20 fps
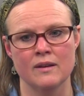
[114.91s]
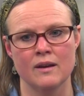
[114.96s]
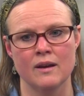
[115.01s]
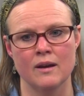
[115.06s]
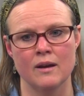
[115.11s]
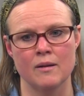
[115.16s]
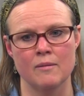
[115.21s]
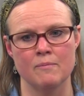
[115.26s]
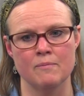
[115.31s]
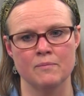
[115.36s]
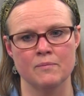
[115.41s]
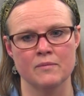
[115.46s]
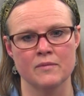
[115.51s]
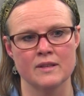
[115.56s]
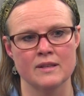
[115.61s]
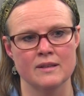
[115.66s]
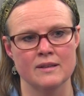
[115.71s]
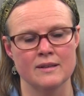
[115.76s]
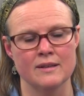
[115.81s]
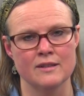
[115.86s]
um,
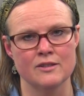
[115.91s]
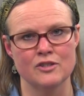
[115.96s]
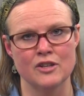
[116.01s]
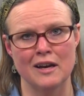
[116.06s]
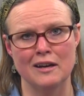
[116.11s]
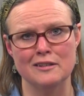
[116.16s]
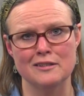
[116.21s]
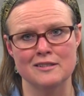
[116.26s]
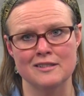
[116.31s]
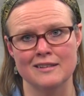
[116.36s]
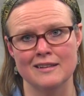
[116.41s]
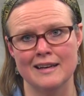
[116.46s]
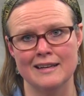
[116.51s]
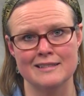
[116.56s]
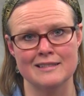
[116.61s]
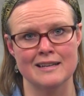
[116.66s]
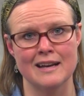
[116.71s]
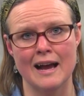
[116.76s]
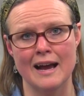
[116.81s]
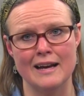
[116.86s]
child
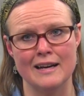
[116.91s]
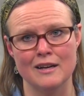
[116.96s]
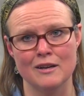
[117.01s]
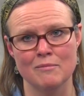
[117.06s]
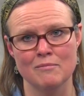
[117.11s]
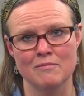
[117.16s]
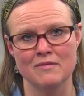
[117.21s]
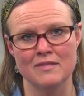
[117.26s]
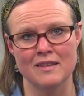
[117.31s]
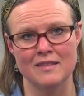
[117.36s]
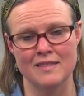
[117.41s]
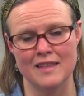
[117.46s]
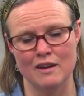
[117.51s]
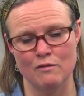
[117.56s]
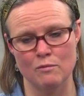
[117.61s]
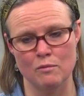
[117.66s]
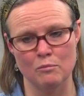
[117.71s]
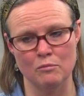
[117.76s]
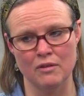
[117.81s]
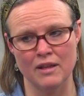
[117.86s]
selected item that
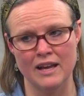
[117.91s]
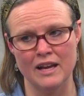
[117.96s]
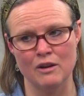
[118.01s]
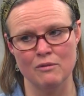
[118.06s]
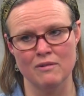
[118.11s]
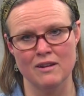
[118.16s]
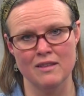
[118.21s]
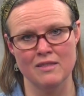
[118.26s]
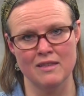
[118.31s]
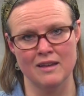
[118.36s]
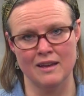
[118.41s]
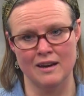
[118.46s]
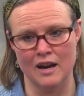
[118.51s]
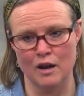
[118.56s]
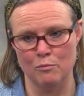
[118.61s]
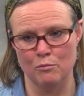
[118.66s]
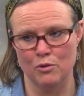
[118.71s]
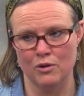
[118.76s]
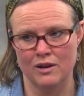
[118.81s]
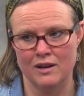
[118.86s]
they've been playing with and
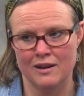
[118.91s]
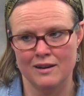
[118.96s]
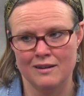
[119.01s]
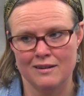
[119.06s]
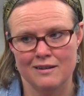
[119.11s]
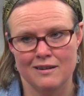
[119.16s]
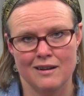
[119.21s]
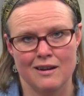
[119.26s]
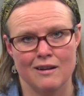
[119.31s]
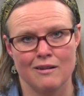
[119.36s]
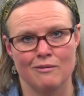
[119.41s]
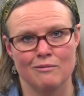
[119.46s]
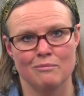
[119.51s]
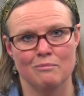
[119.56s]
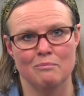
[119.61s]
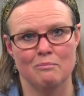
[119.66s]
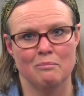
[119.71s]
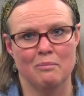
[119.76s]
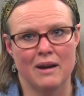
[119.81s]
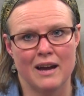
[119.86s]
I put it, you know,
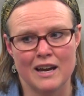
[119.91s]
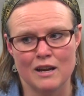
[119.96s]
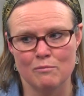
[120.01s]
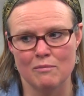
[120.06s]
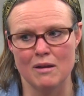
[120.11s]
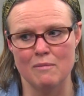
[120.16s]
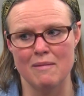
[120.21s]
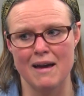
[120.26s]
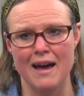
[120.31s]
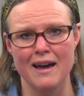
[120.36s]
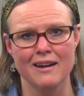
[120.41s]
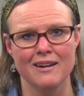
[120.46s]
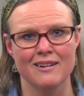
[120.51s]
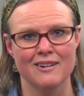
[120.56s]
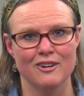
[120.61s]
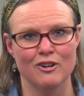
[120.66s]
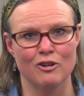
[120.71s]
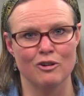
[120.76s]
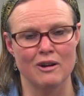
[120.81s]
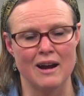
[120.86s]
behind my
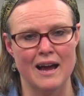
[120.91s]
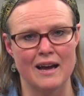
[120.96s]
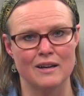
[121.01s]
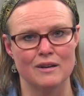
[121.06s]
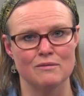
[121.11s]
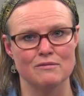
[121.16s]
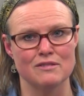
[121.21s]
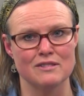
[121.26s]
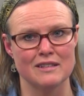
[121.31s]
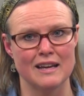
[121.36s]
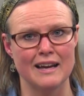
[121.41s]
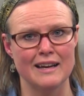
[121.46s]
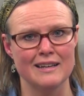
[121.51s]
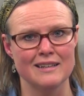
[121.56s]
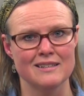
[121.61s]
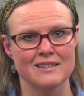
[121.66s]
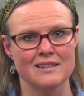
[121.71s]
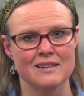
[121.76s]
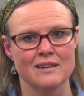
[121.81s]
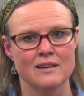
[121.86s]
back or out of
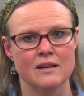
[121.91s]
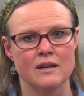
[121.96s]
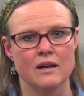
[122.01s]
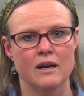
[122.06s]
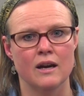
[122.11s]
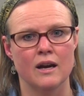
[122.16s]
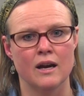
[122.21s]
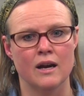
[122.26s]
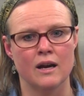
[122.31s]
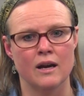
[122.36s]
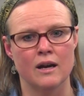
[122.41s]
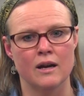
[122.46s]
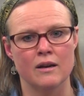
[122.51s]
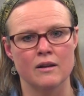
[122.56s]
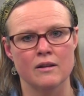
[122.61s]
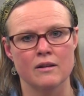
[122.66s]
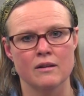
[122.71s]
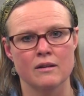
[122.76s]
sight, uh,